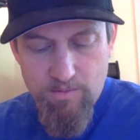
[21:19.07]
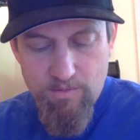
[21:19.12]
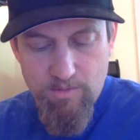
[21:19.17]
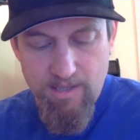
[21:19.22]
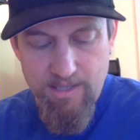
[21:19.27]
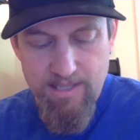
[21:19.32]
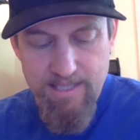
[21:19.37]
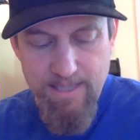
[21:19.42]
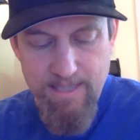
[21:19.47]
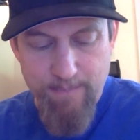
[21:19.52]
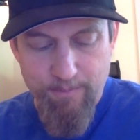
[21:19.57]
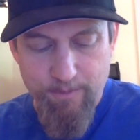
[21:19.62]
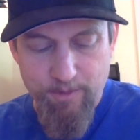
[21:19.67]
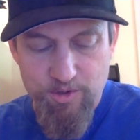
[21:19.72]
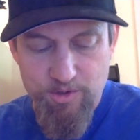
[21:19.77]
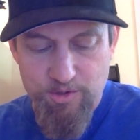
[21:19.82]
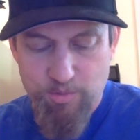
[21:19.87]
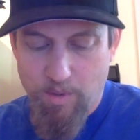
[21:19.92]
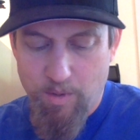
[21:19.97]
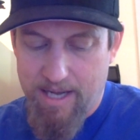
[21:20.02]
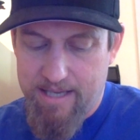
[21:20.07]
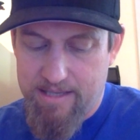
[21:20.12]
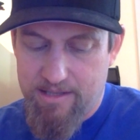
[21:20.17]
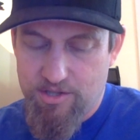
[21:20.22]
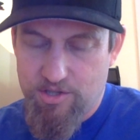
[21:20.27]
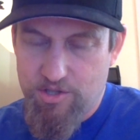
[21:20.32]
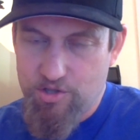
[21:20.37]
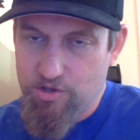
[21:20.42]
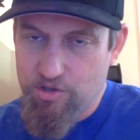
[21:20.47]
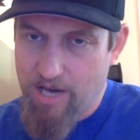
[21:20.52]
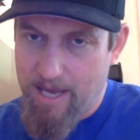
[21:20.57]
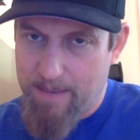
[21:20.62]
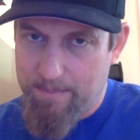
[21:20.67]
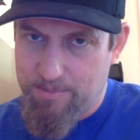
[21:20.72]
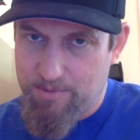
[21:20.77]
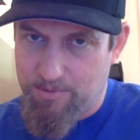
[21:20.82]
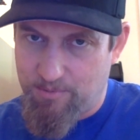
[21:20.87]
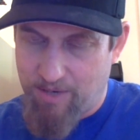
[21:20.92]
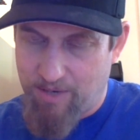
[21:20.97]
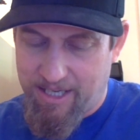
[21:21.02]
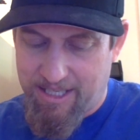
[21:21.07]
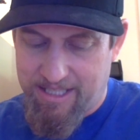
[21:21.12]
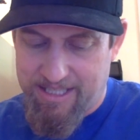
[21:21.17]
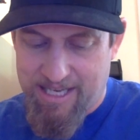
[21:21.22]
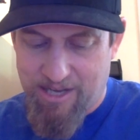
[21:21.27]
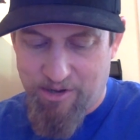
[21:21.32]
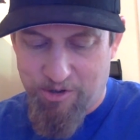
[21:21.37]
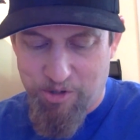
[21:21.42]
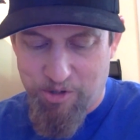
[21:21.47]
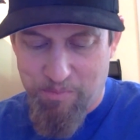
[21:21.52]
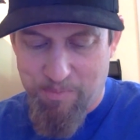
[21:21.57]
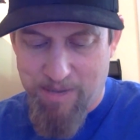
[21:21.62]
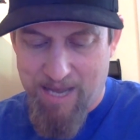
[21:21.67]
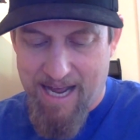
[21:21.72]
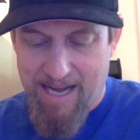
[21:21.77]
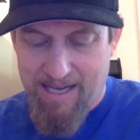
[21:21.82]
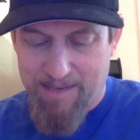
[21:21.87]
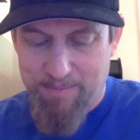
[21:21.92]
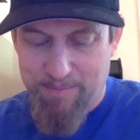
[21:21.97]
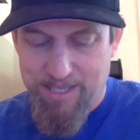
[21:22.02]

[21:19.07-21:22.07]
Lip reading: Well, except for those white stripes running down her back,